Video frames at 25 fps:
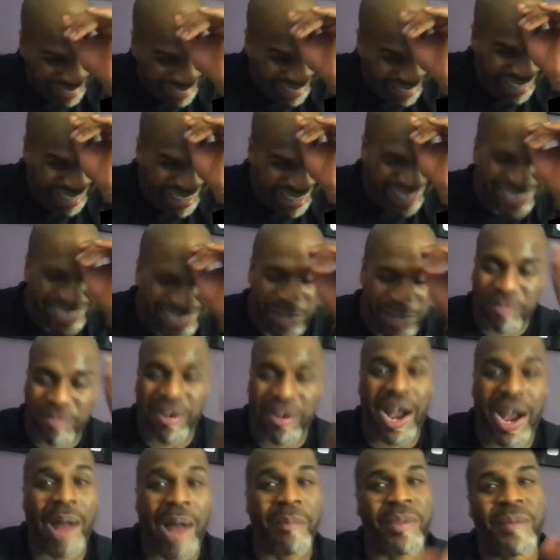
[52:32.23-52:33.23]
It's a
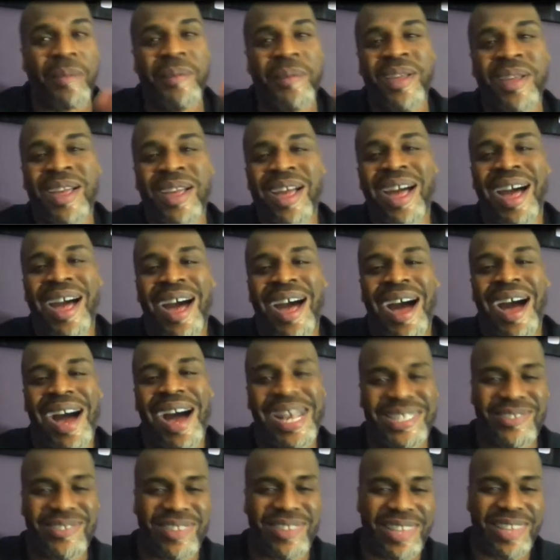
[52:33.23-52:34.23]
problem. I
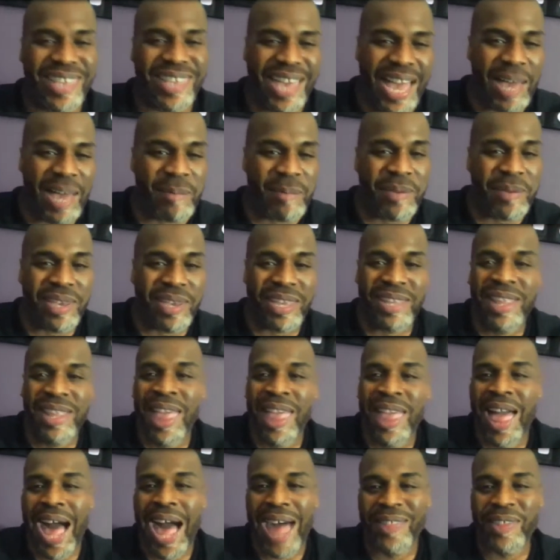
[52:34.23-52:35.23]
swear to God, man.
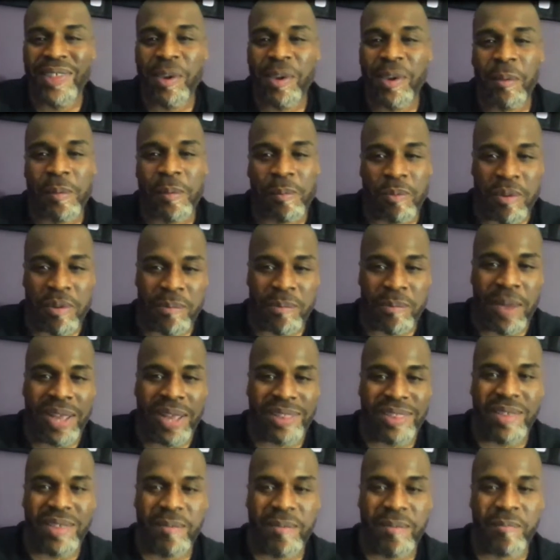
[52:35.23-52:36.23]
I think I'm gonna
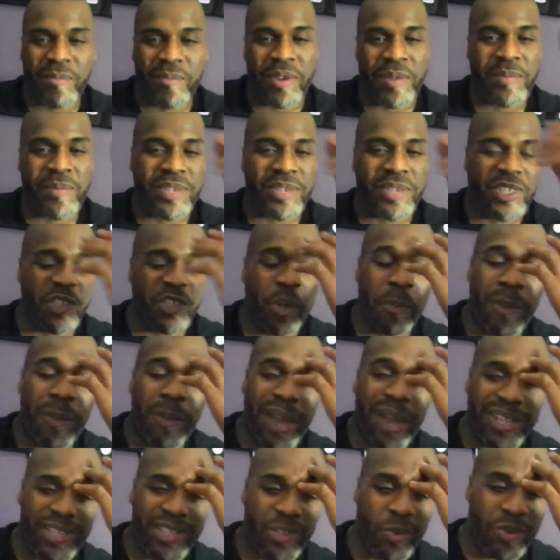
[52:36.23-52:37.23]
bring this show
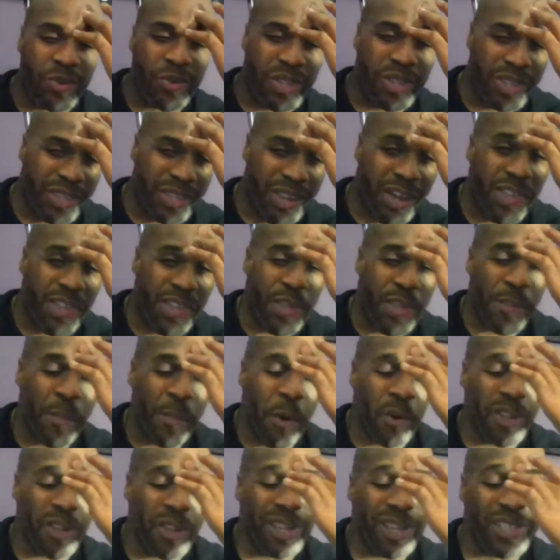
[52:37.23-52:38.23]
back to doing it the
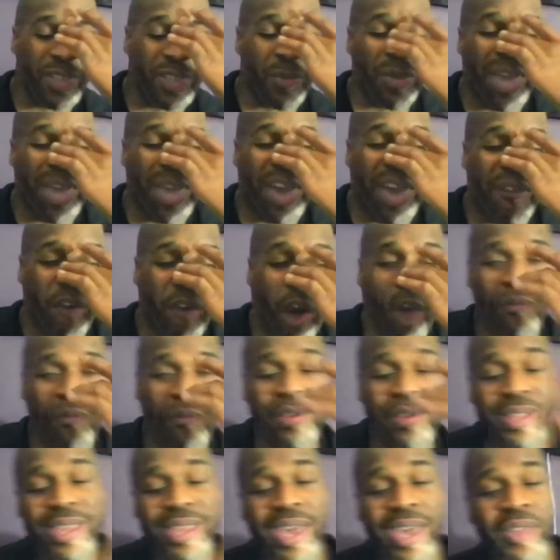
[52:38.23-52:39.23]
morning so we can have coffee
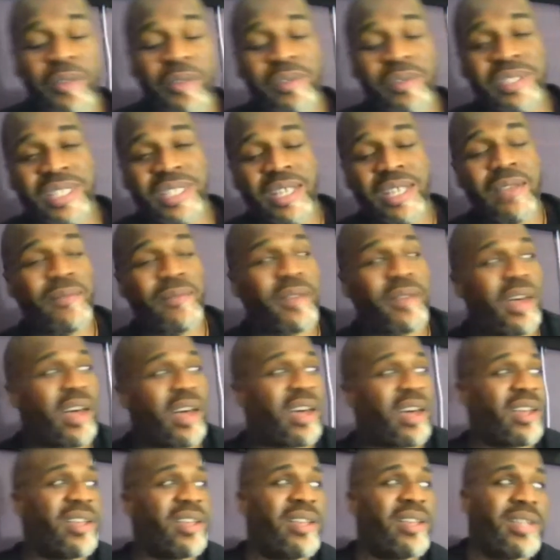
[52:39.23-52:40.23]
together instead
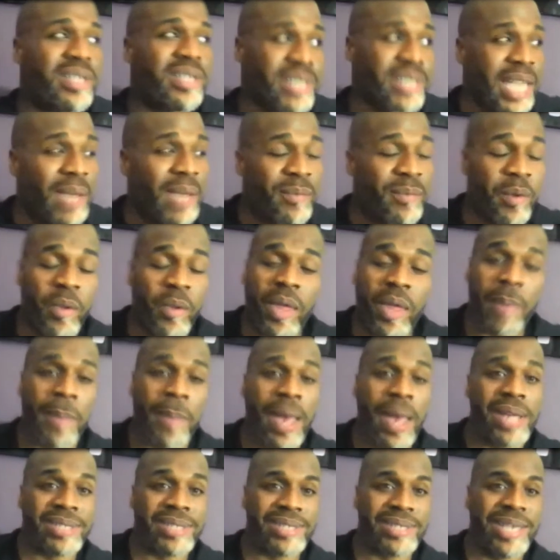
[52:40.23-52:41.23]
of damn near like
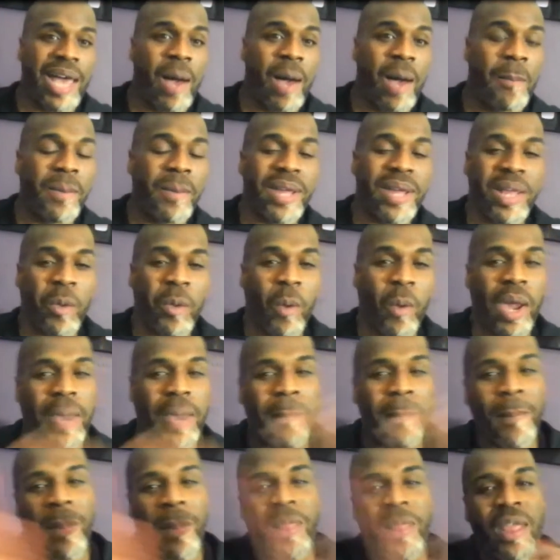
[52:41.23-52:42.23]
passing out. But anyway,
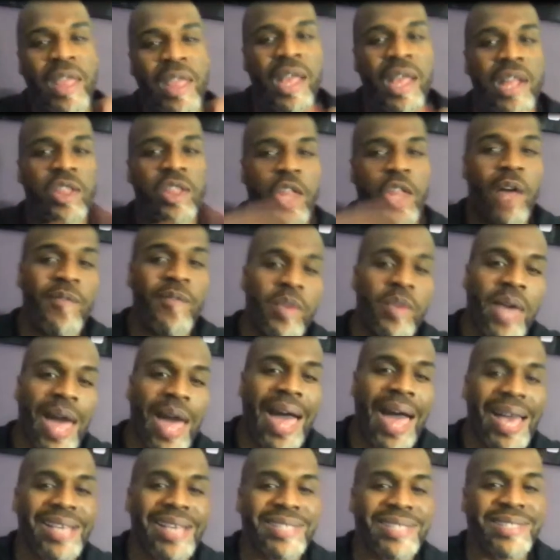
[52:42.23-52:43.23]
love you
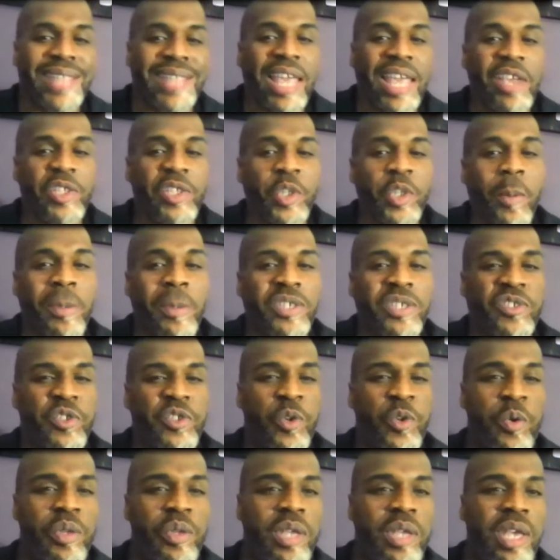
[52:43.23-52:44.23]
guys. Thank you so much for
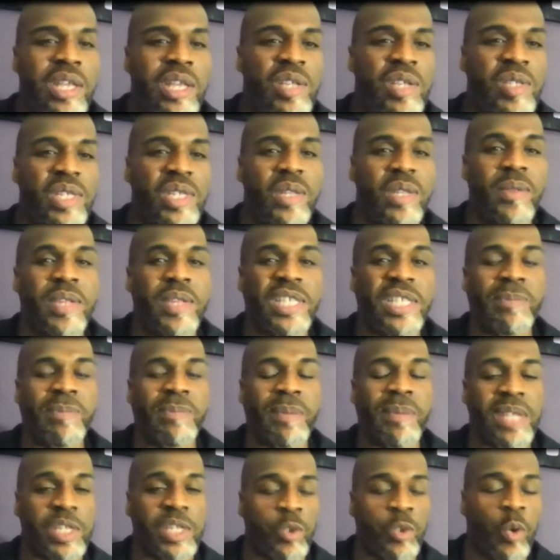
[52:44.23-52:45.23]
tuning in. This has been
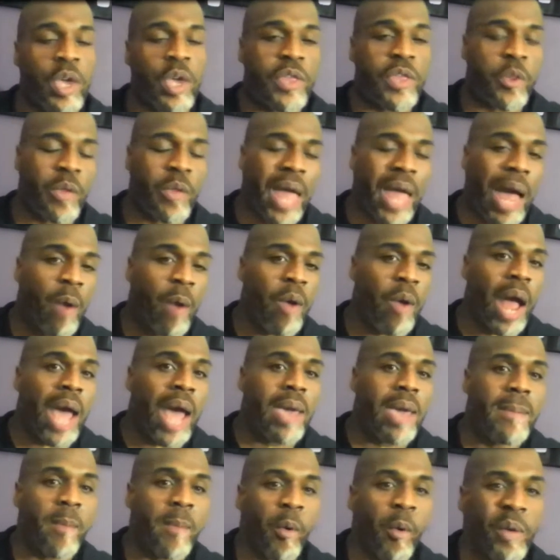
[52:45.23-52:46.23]
the 23rd hour. I
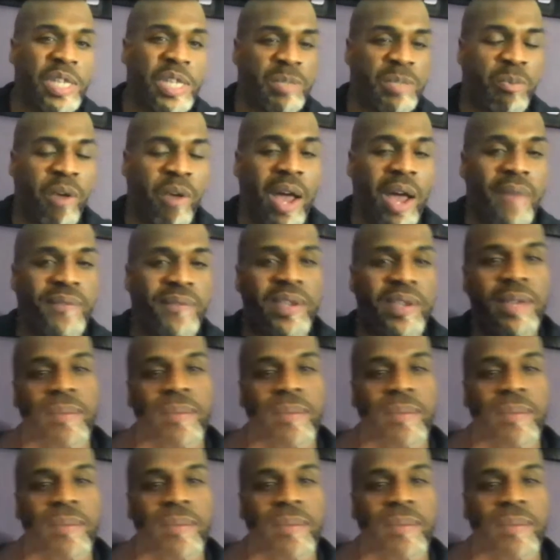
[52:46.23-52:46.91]
am Maurice Proffit,